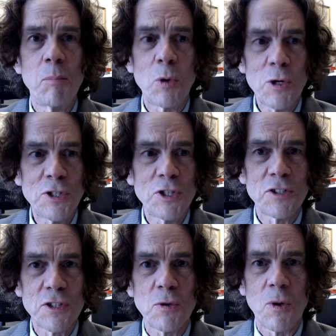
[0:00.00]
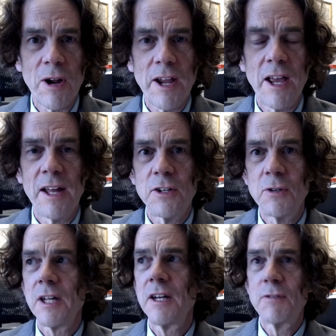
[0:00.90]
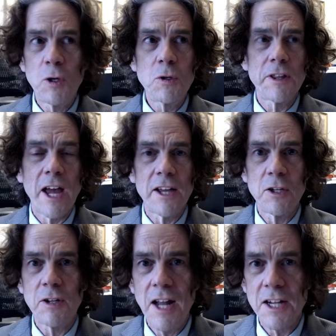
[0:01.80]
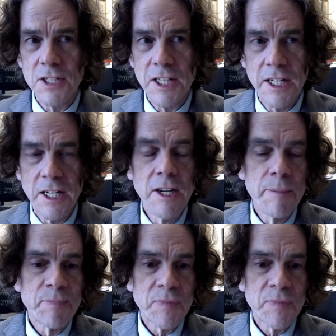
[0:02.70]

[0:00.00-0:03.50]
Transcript: an abortion story, and you can, if you Google that, you can actually